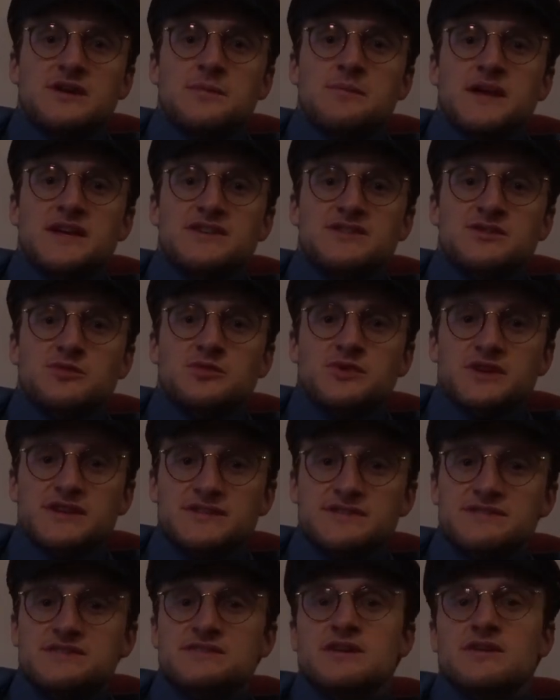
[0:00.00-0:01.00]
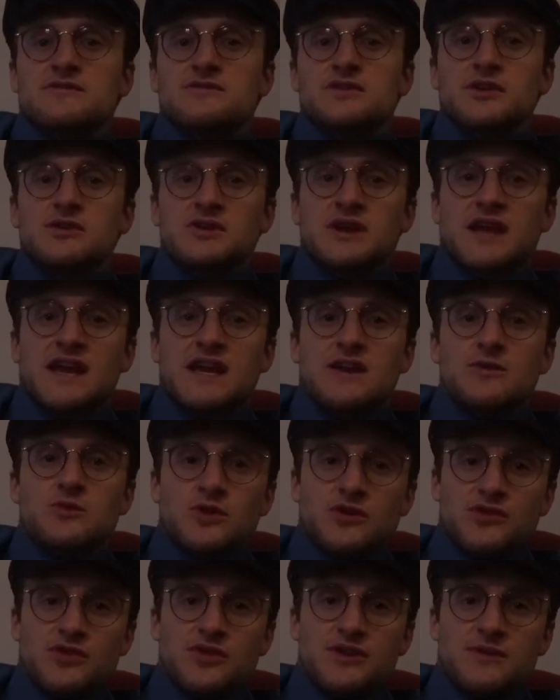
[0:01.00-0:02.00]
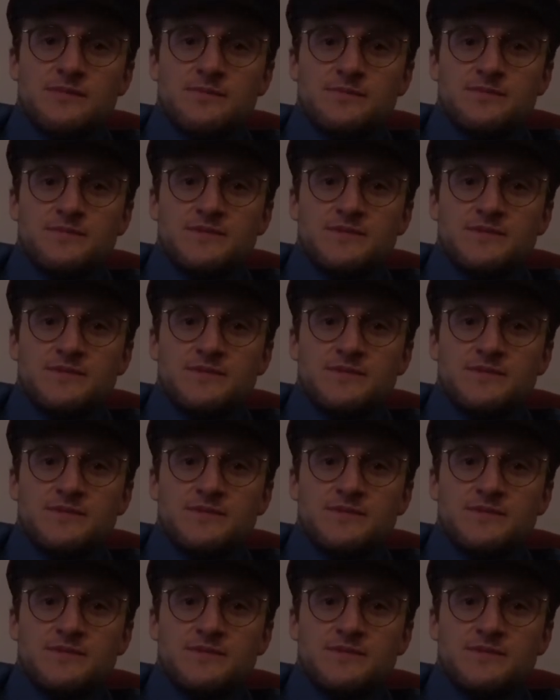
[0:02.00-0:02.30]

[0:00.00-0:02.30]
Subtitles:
makes the risks of cocaine worth it.